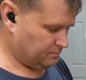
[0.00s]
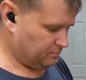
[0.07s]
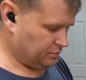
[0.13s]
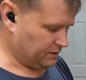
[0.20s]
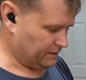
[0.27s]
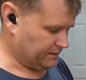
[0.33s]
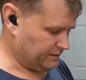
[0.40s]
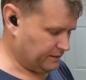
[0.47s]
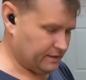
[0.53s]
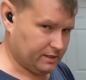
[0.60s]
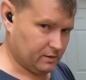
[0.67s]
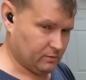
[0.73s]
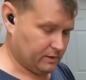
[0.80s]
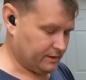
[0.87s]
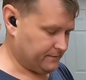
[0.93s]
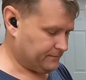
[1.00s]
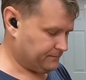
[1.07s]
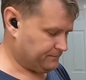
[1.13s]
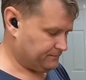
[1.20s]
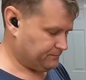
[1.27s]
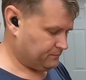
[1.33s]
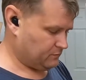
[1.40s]
But anyway,
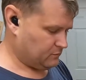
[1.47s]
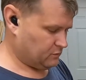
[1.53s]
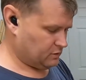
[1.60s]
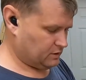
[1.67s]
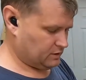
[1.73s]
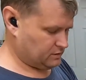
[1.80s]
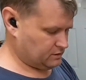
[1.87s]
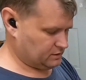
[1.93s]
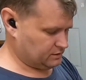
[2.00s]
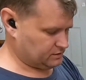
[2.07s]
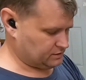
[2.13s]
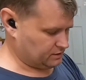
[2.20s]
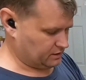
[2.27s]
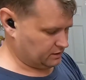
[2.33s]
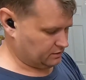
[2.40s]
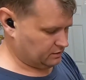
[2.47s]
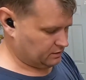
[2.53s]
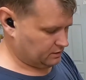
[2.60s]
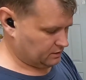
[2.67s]
as you can see,